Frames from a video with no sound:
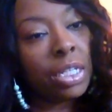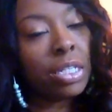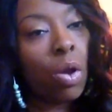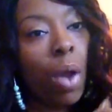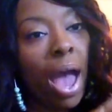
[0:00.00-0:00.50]

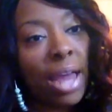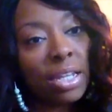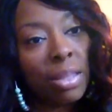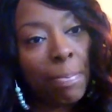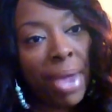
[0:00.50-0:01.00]
So out of
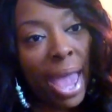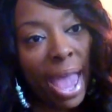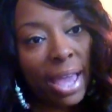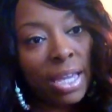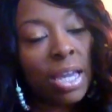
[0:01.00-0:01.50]
the
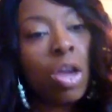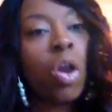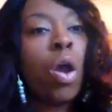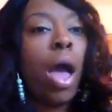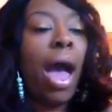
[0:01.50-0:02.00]
pack,
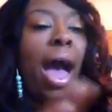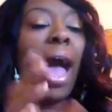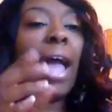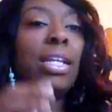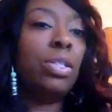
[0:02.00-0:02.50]

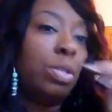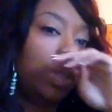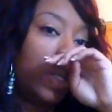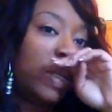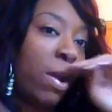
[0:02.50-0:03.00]
I
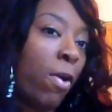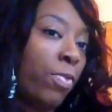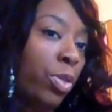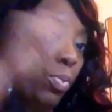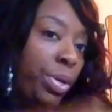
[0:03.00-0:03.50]
turn
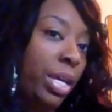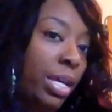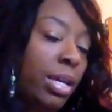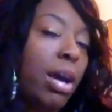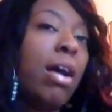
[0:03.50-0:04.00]
the
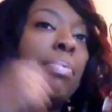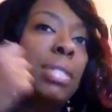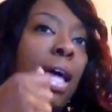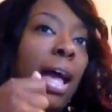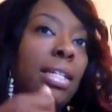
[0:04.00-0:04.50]
wig
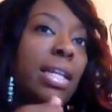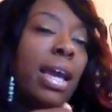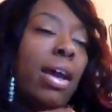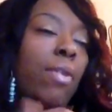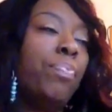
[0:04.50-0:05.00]
upside
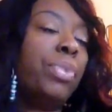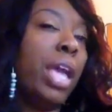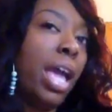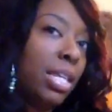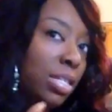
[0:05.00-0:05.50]
down,
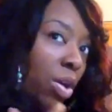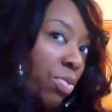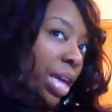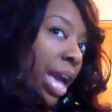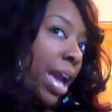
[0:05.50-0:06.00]
and so
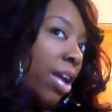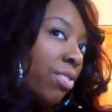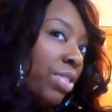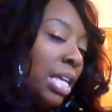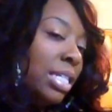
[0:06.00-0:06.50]
the hair
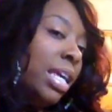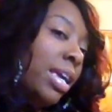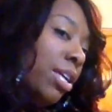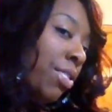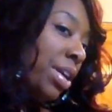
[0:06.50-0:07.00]
that's
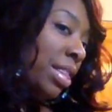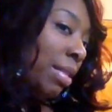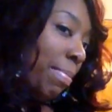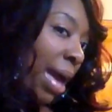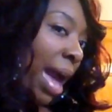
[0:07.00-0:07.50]
here in the
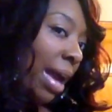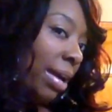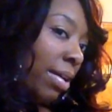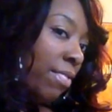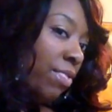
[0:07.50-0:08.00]
back,
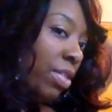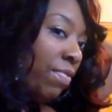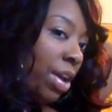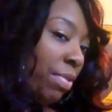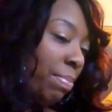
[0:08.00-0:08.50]
the
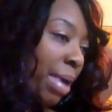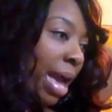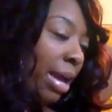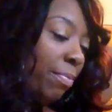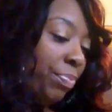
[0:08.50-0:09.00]
very
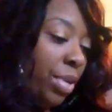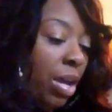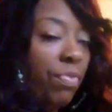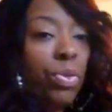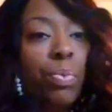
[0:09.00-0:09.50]
back
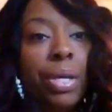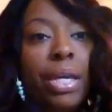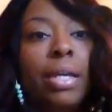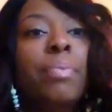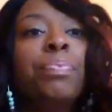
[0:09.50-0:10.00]
of the
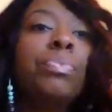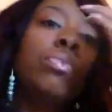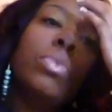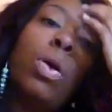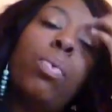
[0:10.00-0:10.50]
wig
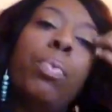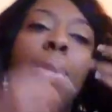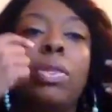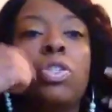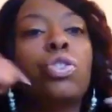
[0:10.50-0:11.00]
where
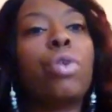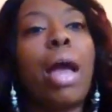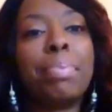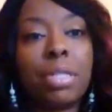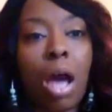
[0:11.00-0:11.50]
the
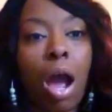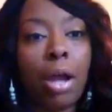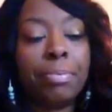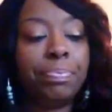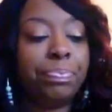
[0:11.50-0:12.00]
straps are,